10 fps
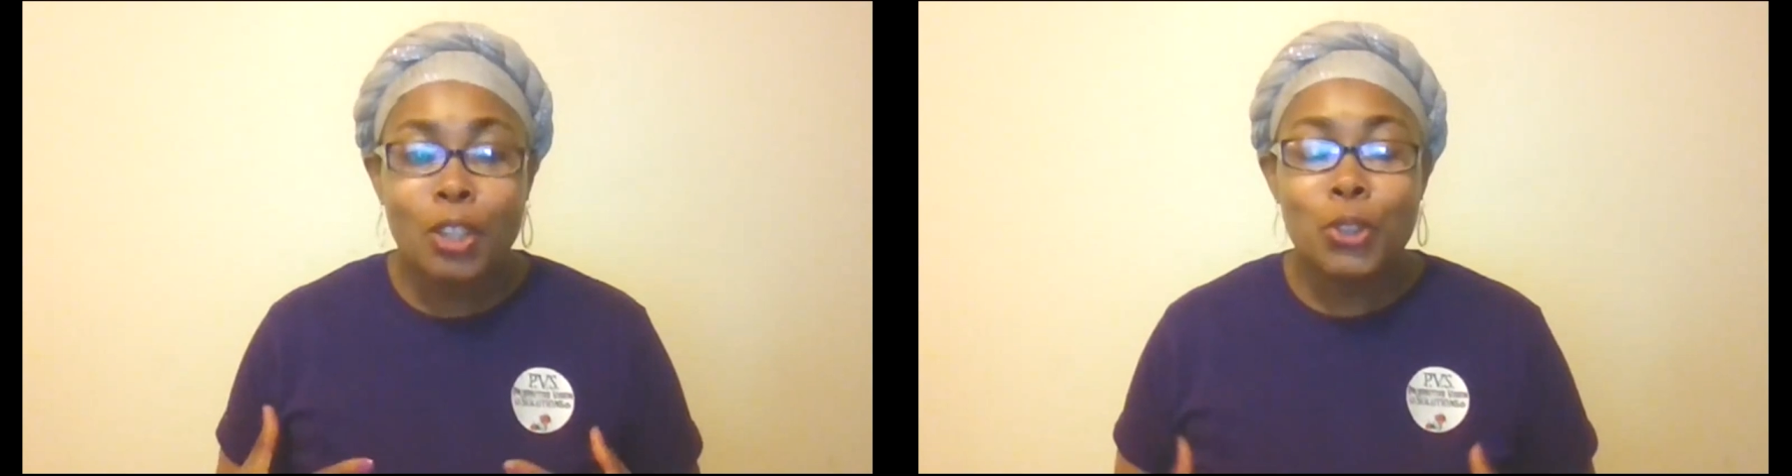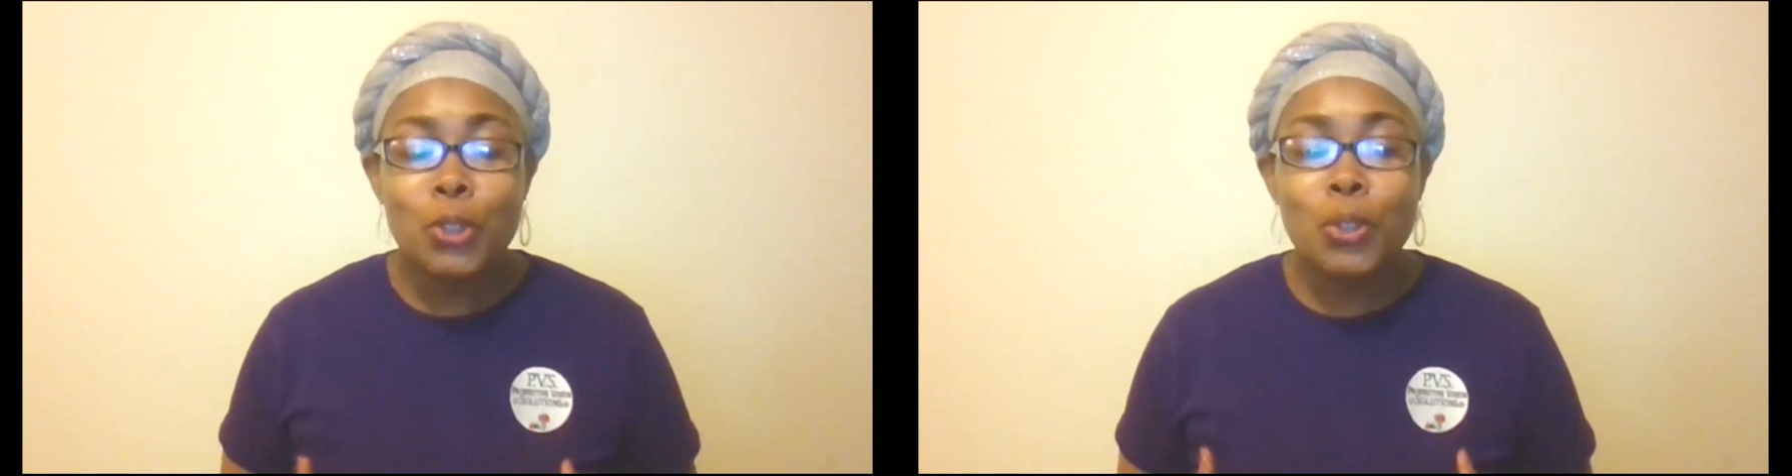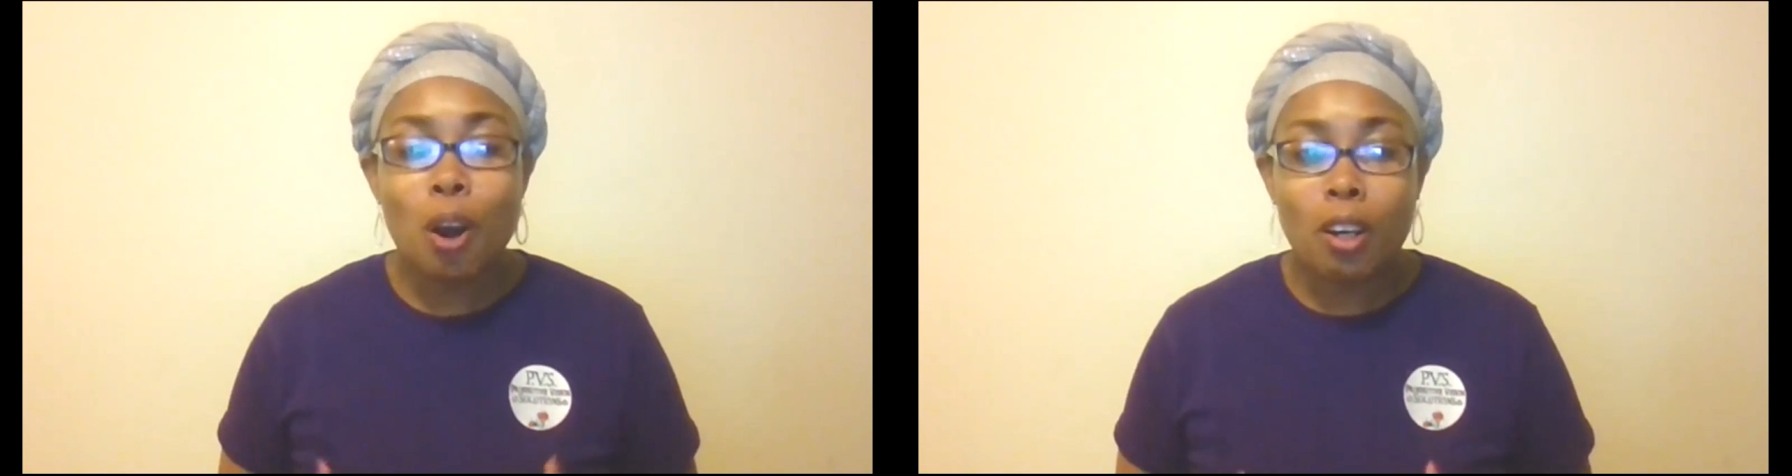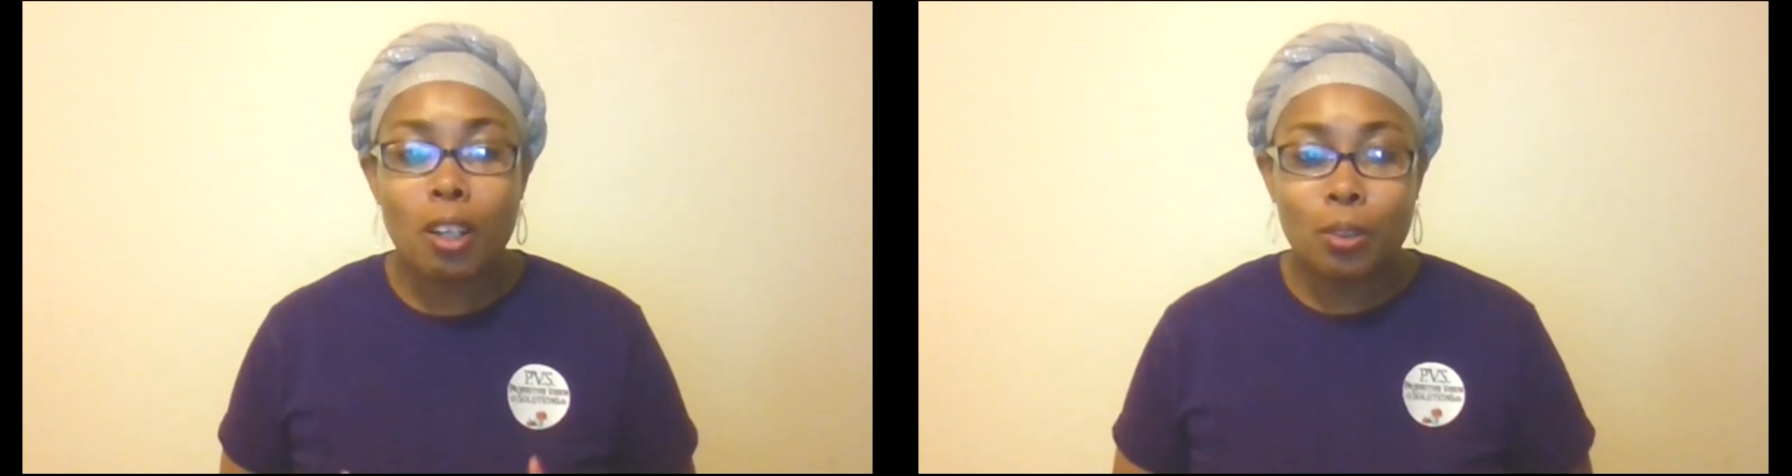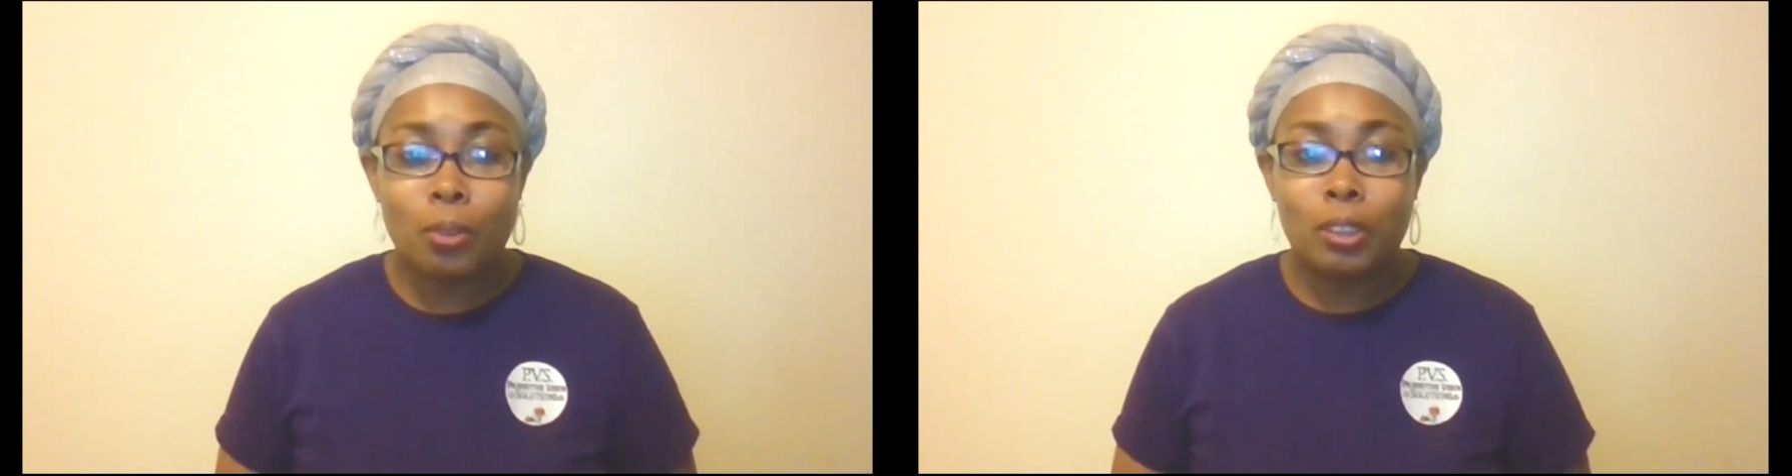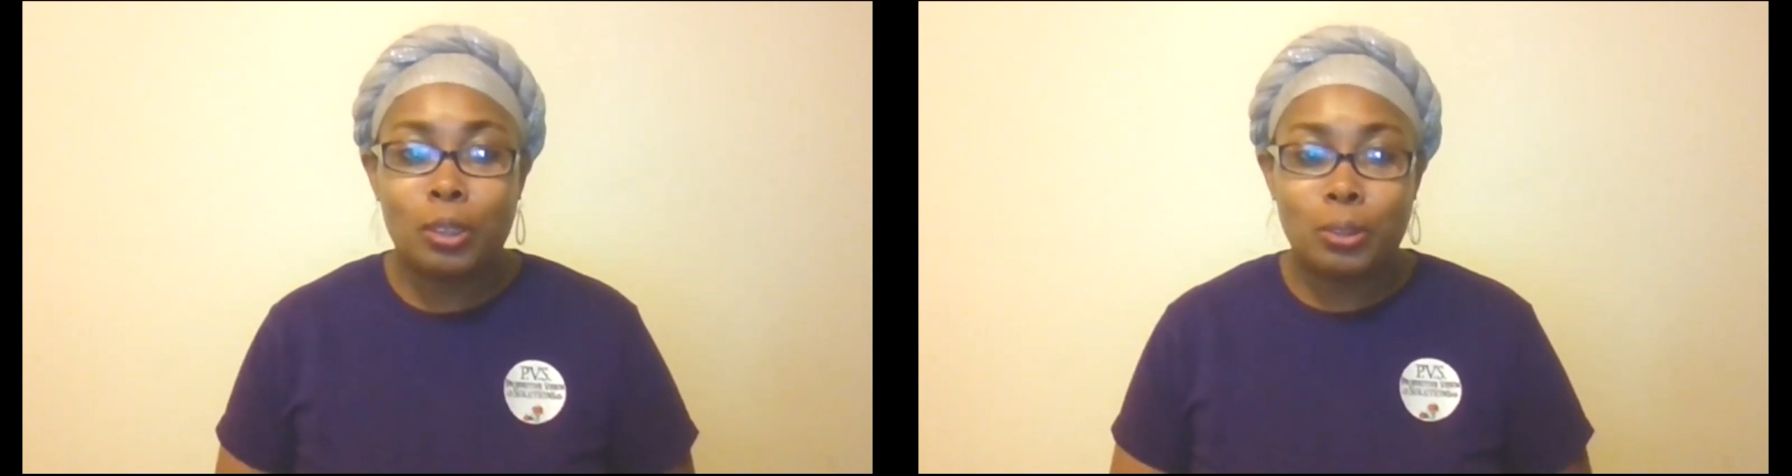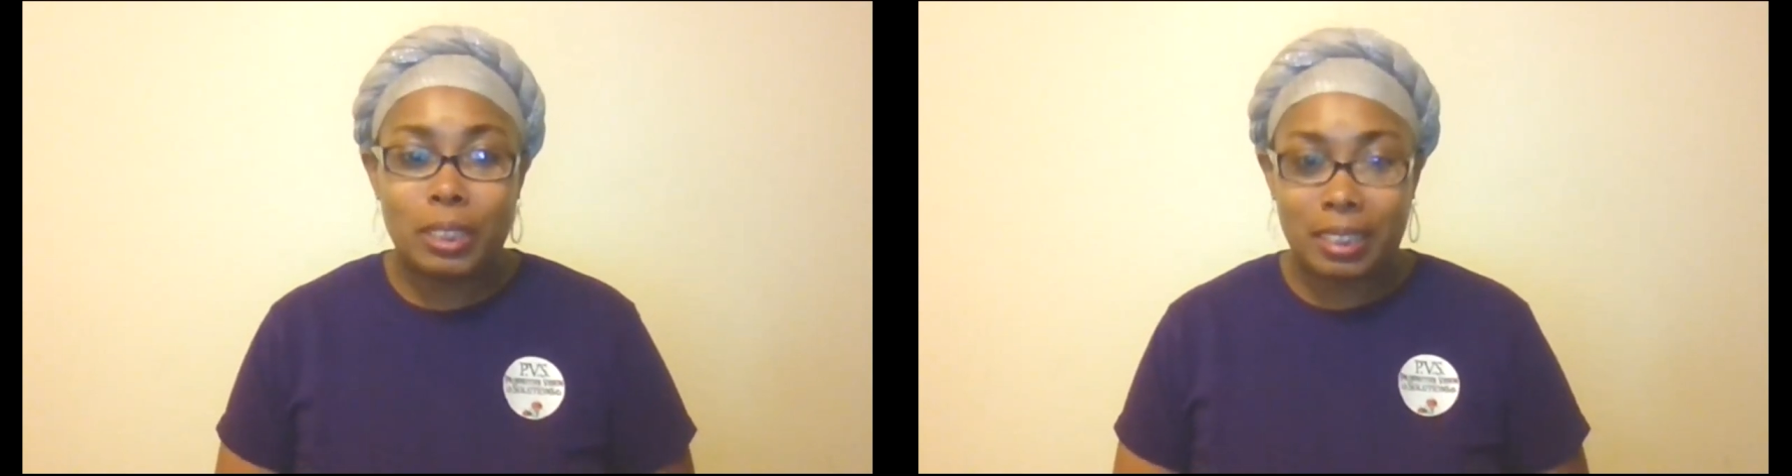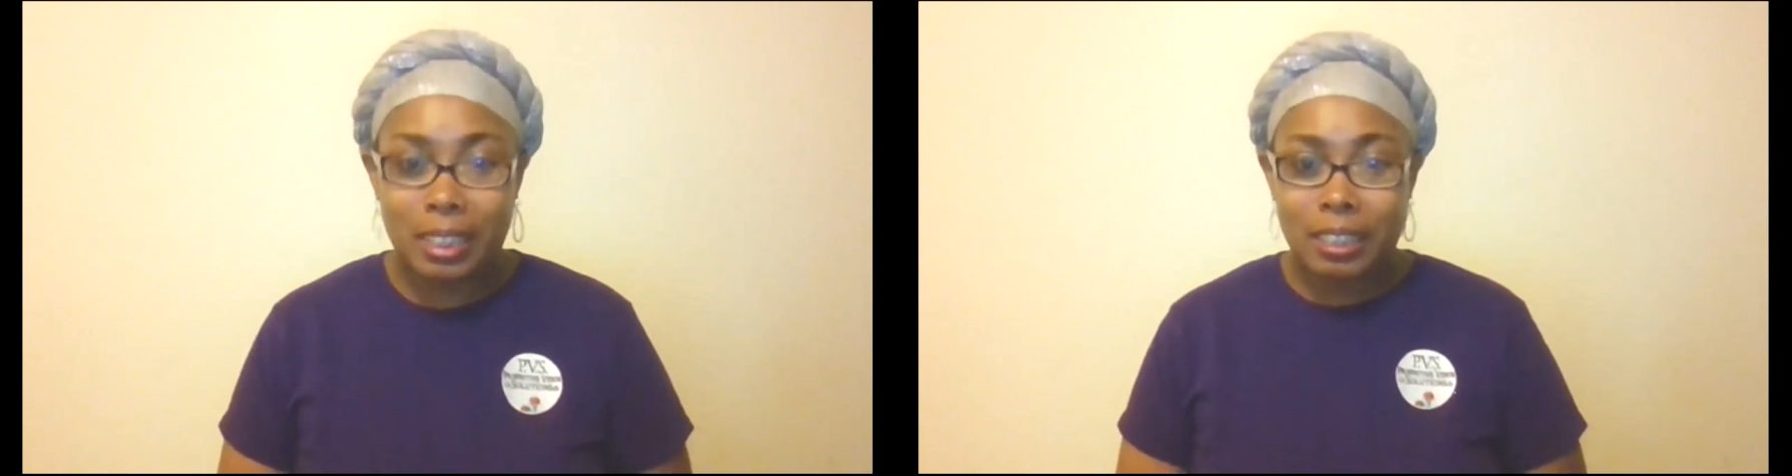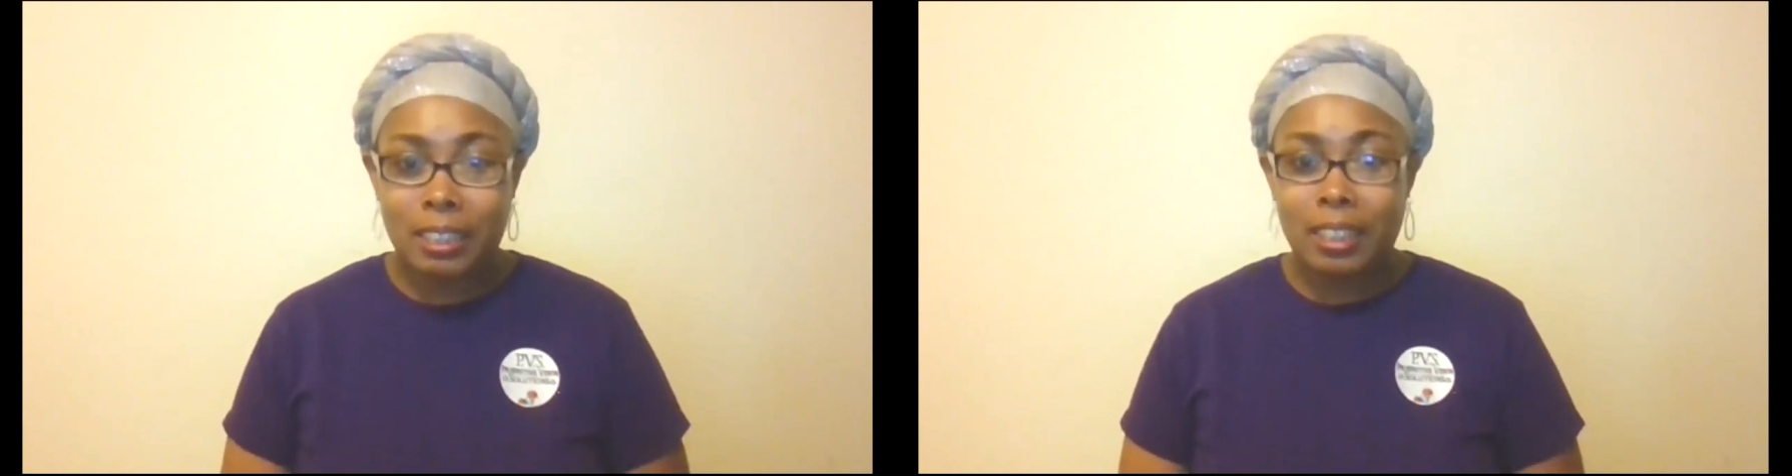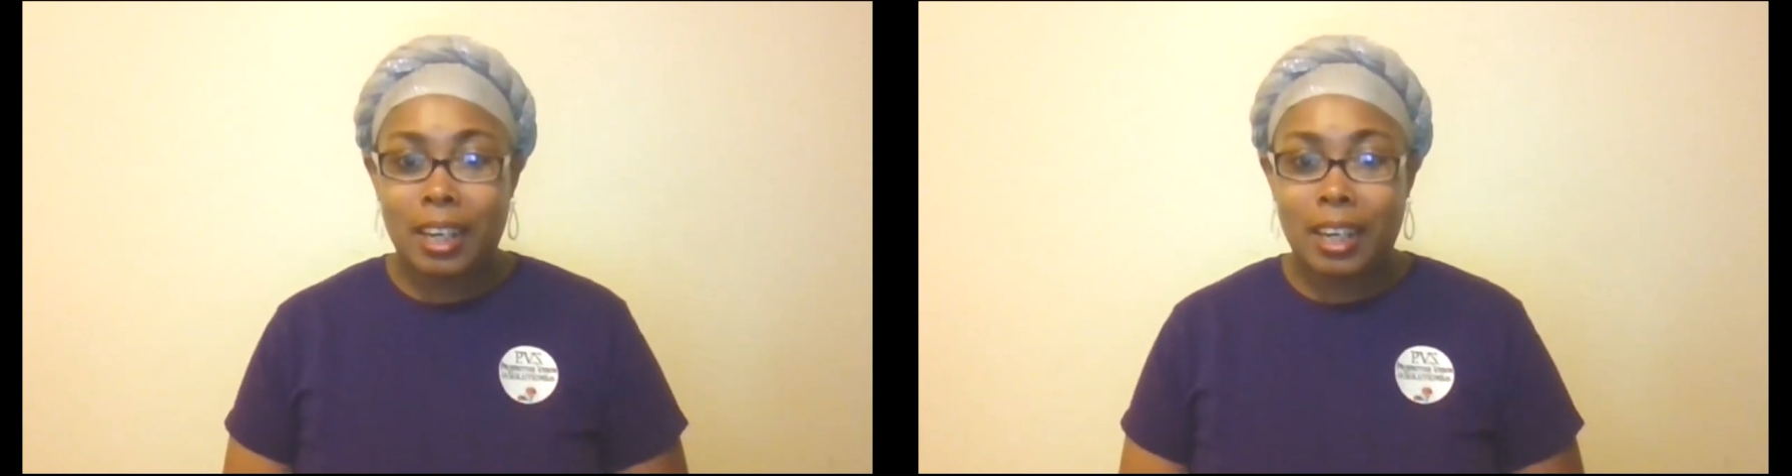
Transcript: you are going to send